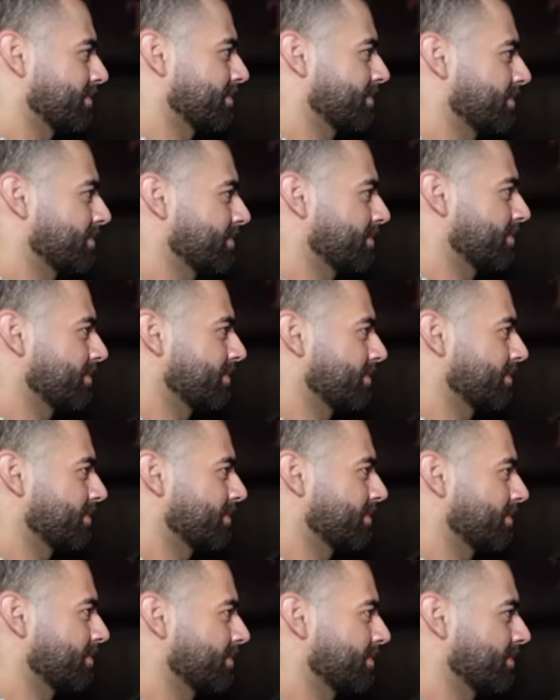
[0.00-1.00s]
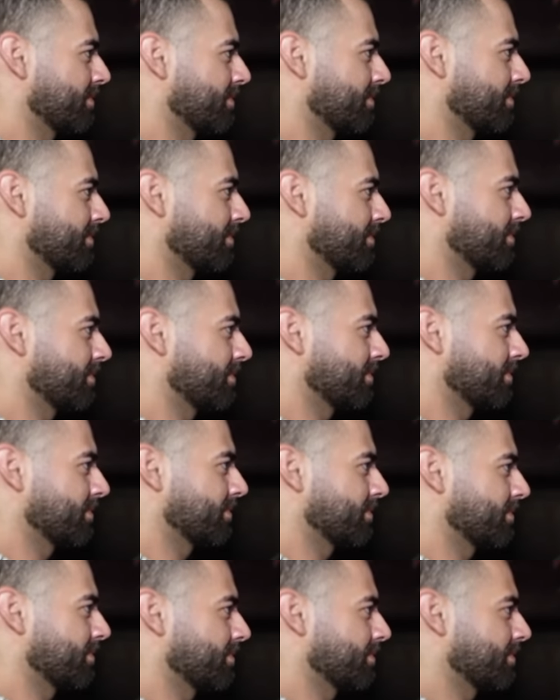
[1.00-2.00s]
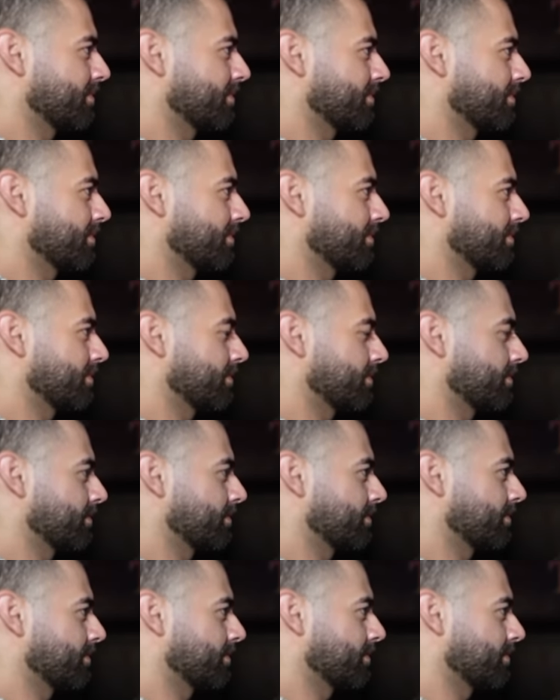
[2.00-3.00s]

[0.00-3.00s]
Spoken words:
The person shown says nothing.